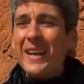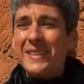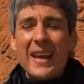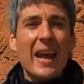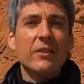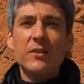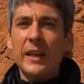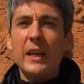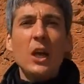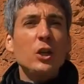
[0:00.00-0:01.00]
Text,
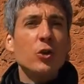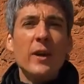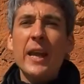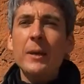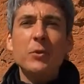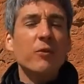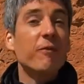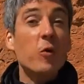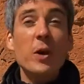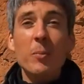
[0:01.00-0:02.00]
like your name, your
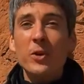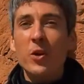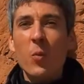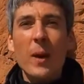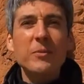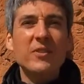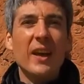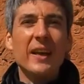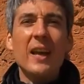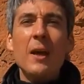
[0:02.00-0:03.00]
phone number, your
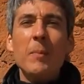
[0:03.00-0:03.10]
website.